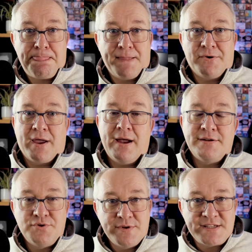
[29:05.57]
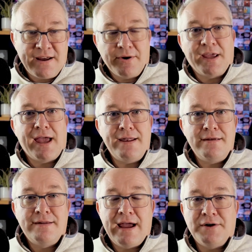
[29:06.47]
Okay, do this now and again
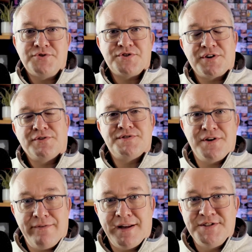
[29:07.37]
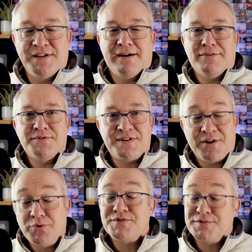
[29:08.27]
now just to conserve energy levels and
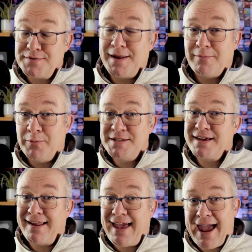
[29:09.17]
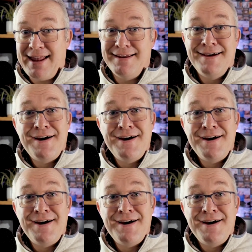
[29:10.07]
also to enable me to get ahead